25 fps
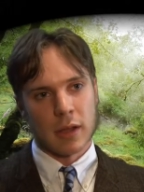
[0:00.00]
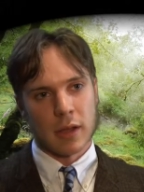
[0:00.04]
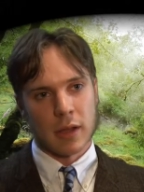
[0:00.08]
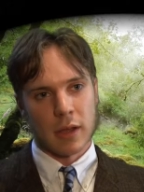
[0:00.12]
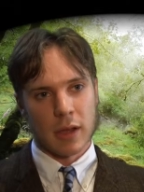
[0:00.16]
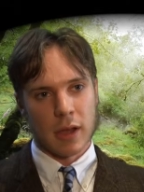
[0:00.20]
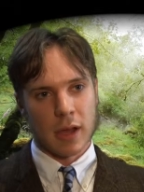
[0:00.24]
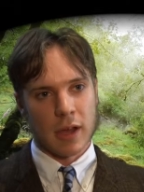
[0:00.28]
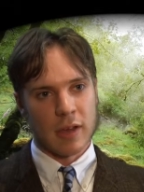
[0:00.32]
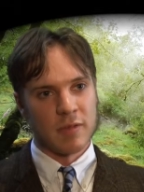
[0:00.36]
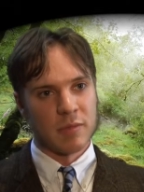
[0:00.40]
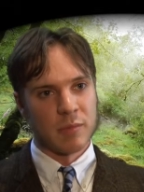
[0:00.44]

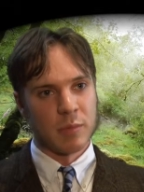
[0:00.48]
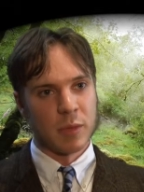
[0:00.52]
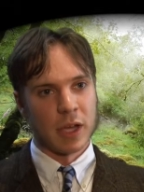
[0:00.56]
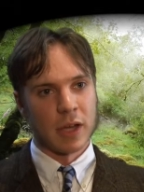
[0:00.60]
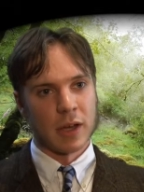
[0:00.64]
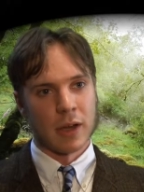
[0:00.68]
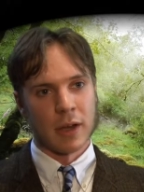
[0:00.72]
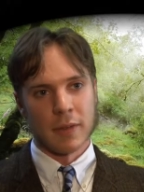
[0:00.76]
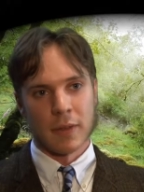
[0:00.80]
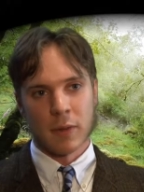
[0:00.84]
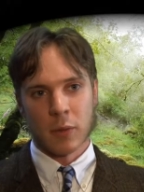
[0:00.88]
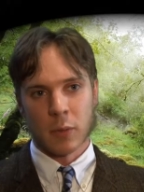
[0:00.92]
Uh, I've
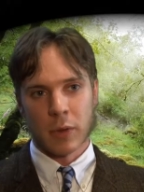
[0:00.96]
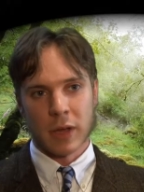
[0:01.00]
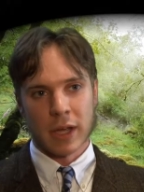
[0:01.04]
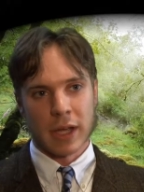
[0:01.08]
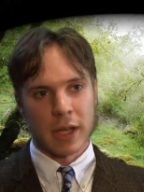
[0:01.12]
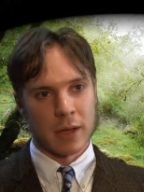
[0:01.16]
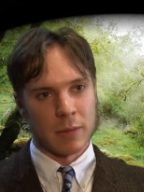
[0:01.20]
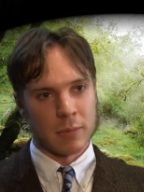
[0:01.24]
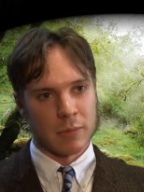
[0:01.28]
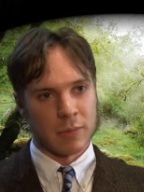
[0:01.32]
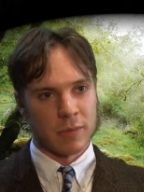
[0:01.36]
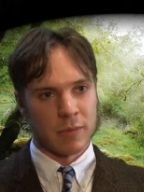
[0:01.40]
been on the
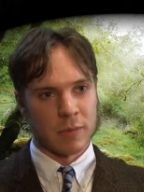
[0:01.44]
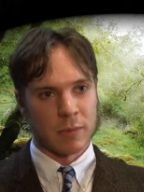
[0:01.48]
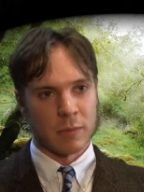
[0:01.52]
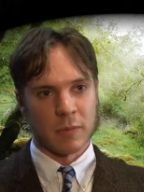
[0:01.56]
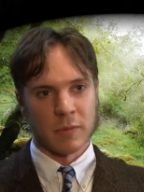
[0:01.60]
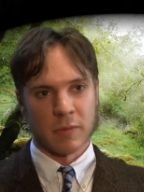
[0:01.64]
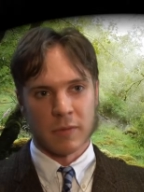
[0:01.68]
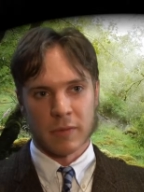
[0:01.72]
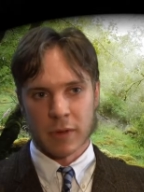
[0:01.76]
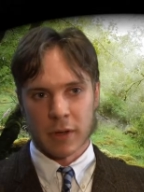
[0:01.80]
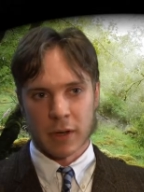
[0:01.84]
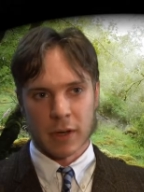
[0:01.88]
way up
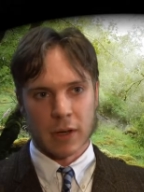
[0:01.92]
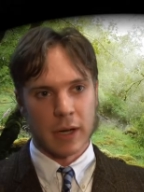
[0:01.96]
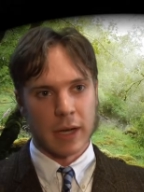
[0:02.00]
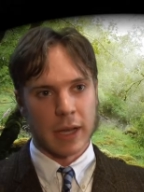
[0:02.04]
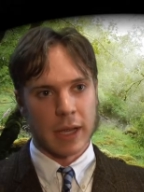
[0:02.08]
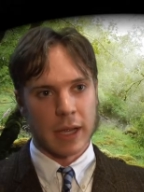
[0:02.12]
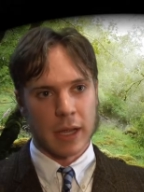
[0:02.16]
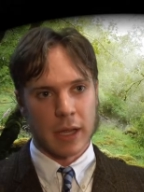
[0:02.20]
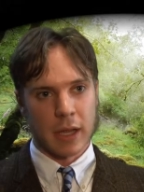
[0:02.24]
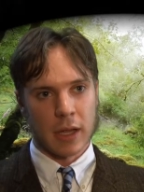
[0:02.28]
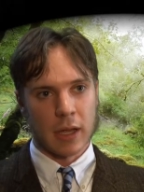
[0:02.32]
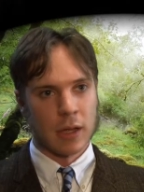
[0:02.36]
from a
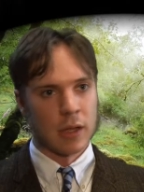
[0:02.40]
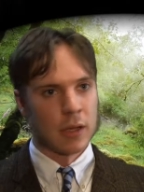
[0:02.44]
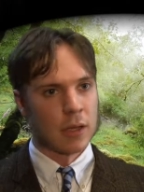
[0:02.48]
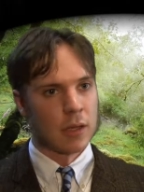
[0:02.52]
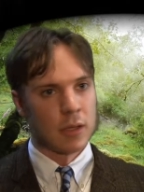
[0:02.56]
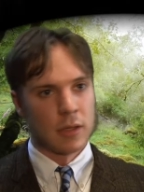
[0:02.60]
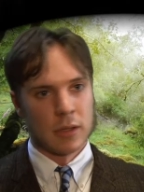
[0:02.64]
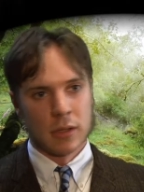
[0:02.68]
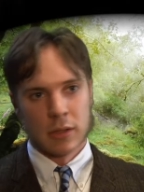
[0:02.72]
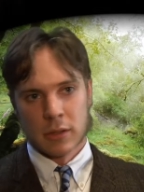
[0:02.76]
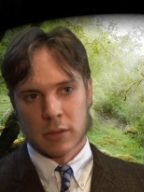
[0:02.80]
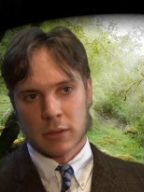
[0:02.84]
very
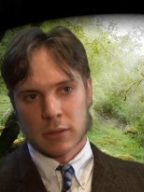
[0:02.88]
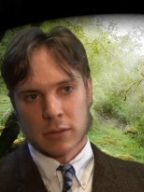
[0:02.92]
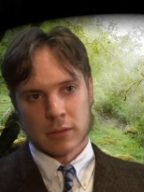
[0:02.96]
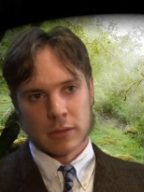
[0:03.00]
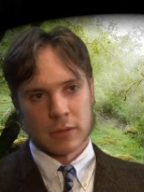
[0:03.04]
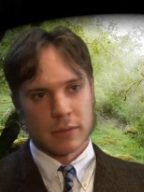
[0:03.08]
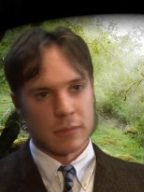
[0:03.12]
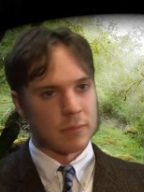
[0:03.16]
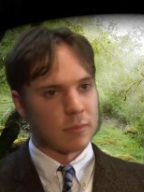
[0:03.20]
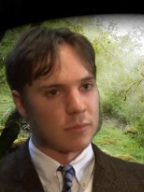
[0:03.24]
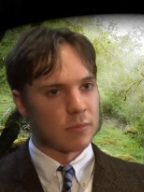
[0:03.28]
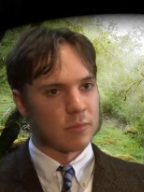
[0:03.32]

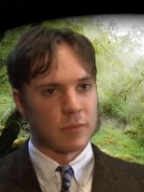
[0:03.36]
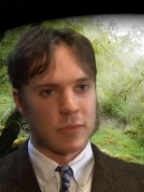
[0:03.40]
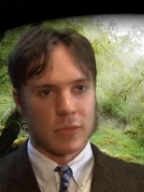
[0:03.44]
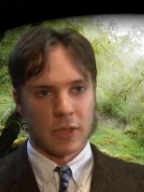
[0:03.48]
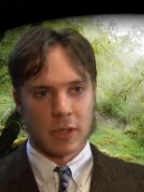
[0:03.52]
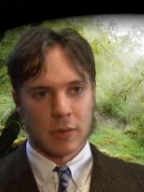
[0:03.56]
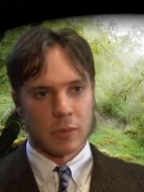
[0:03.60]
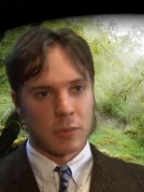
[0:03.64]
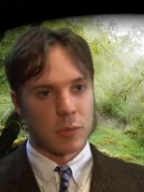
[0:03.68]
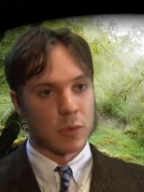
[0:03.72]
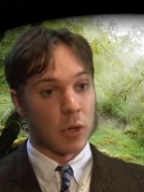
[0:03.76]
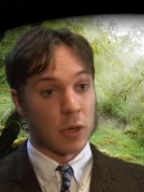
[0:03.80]

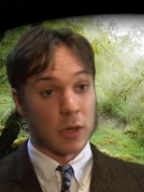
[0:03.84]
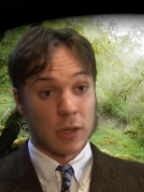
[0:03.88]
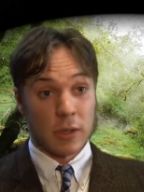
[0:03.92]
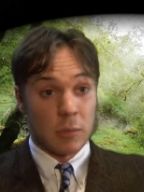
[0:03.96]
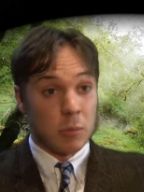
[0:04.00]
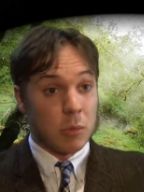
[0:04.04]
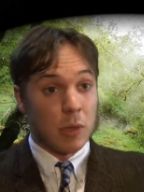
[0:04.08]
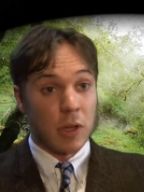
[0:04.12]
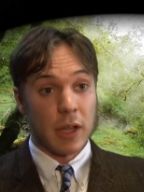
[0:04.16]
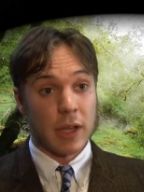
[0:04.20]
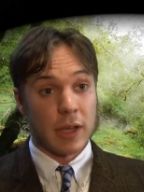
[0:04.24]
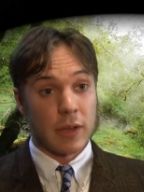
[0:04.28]
you know, dark
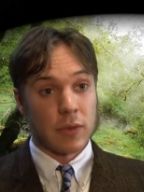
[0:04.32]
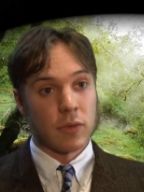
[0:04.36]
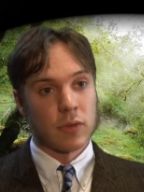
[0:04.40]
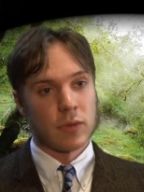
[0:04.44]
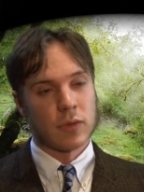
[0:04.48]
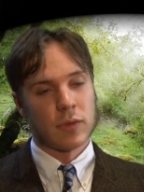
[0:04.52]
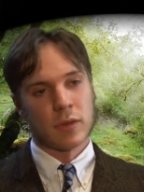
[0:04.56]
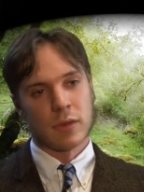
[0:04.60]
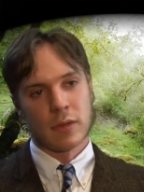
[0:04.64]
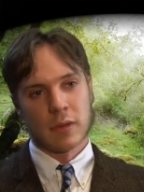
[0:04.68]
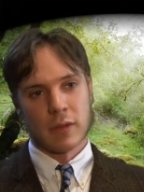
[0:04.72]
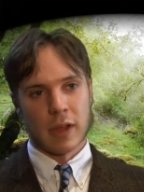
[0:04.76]

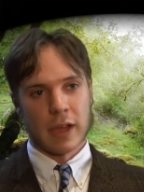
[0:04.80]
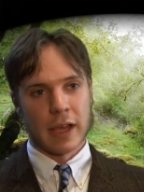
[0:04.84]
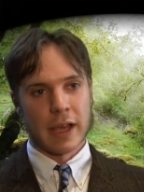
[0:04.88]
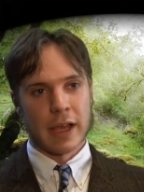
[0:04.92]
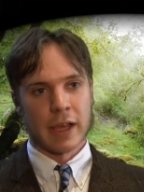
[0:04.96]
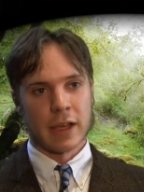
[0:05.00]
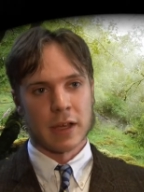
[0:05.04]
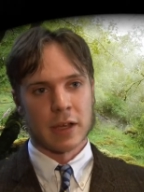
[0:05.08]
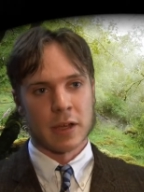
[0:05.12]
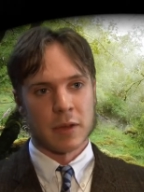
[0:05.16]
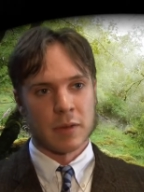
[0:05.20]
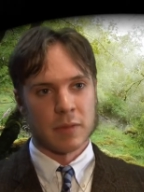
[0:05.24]
place
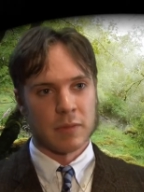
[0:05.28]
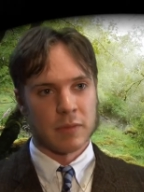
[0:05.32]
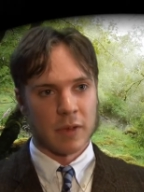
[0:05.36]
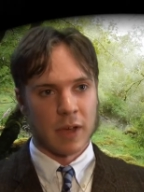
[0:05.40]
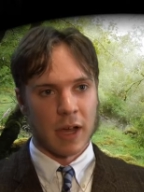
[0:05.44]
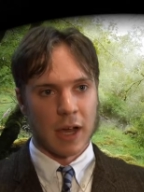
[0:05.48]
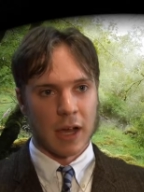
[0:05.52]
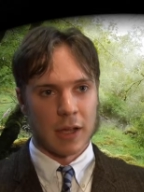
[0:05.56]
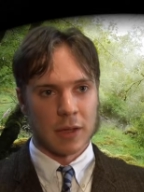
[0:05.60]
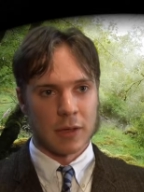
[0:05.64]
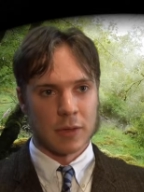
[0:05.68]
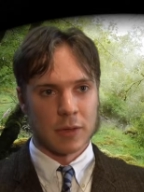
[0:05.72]
and have
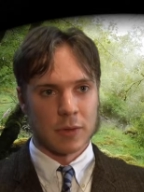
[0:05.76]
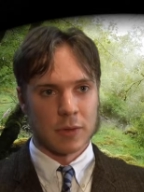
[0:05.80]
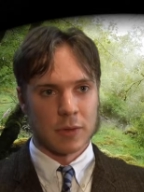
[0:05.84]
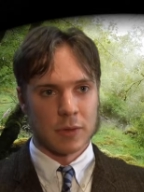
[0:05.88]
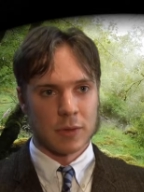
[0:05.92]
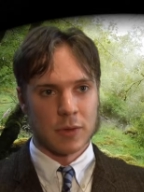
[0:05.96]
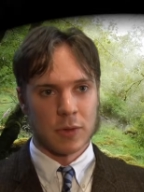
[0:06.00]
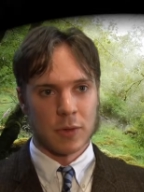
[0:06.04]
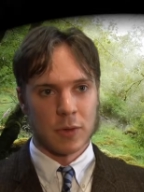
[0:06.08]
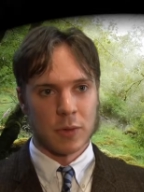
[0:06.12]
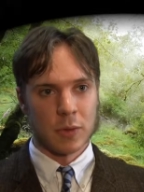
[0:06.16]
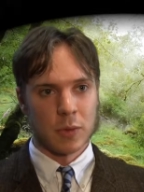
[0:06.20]
gotten
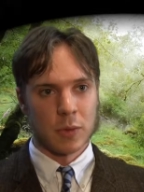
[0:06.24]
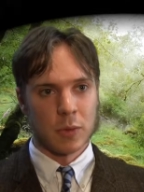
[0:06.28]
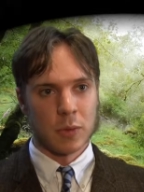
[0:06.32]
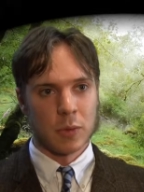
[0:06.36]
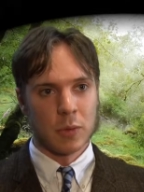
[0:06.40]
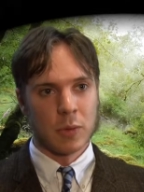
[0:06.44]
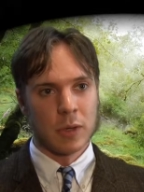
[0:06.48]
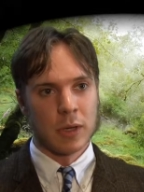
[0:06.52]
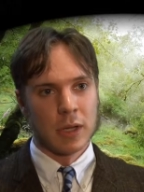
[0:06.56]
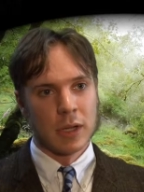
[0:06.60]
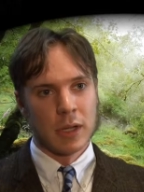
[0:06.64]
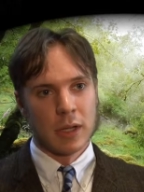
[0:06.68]

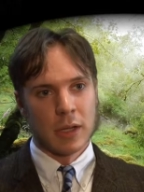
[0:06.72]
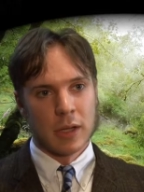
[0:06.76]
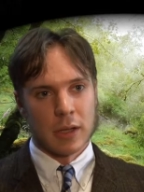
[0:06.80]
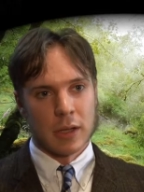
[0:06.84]
to